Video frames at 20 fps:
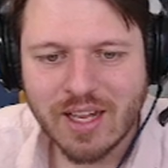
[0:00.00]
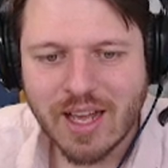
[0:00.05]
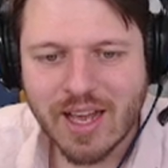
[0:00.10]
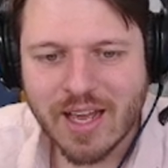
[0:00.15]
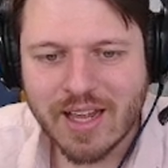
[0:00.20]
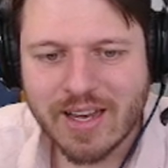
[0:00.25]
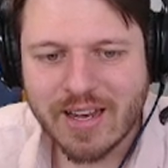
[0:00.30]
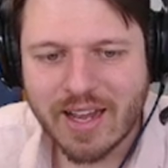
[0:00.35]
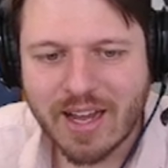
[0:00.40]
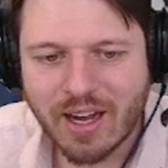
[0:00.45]

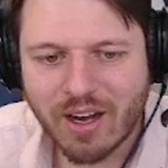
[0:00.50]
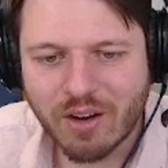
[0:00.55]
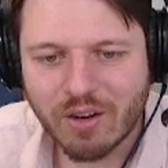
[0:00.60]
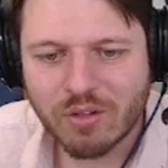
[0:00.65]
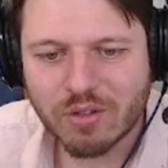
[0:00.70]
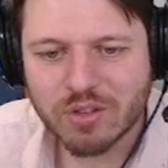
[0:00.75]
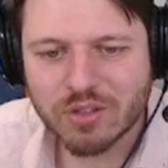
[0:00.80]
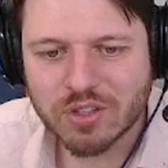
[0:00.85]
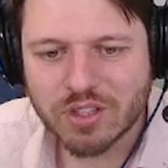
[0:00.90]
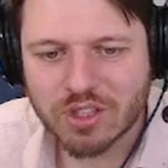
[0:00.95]
And now,
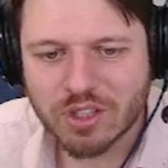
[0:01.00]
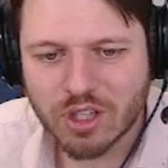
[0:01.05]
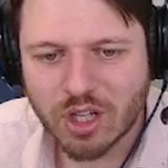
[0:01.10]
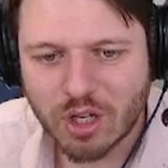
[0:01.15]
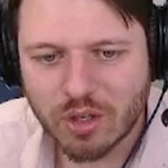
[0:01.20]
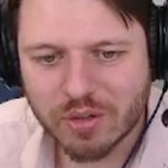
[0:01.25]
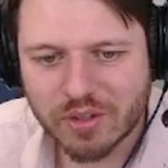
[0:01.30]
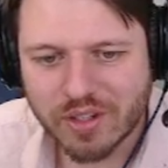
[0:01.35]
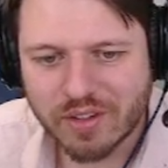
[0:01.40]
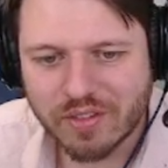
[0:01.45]

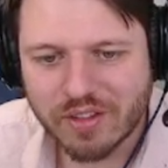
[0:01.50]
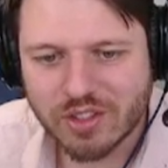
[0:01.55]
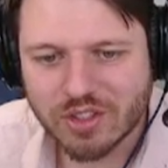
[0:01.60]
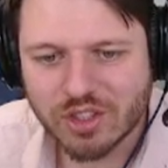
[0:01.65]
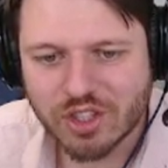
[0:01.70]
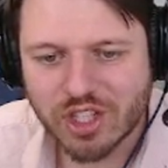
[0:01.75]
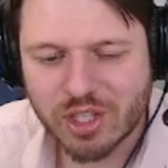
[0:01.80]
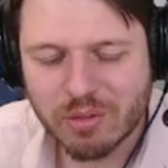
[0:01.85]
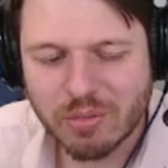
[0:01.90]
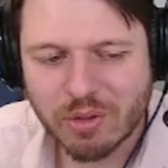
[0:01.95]
slowly, these
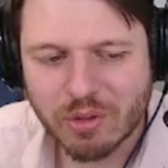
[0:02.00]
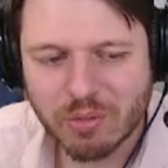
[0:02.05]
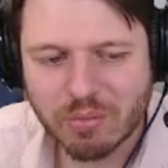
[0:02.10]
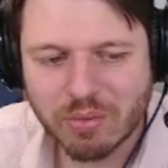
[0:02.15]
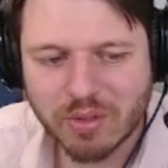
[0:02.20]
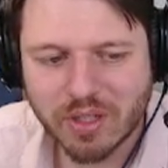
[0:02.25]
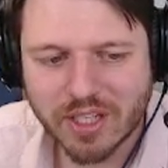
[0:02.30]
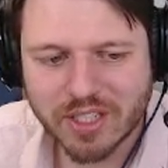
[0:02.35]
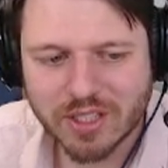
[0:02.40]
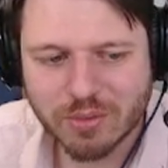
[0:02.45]
are going to be
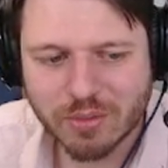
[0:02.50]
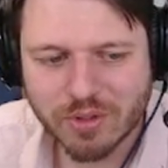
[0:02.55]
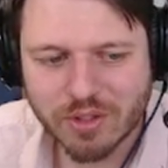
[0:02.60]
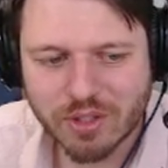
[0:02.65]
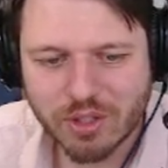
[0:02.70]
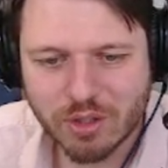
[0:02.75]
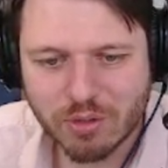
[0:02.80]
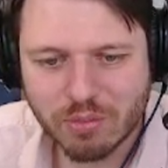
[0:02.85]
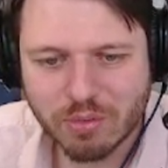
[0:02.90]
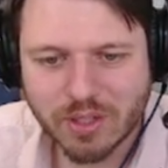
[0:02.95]
replaced with the
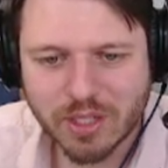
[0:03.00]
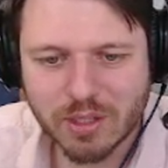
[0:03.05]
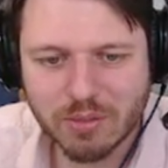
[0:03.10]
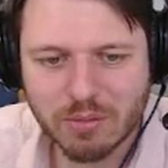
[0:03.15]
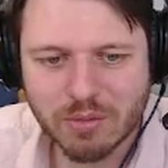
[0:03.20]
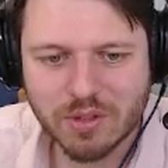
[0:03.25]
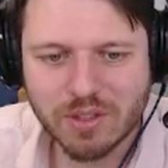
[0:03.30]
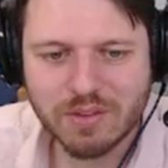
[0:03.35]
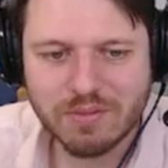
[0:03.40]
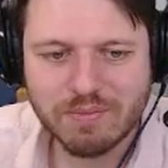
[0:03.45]
new player
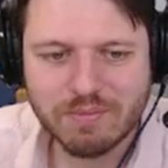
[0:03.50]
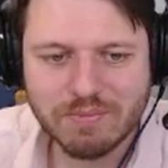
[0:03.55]
board.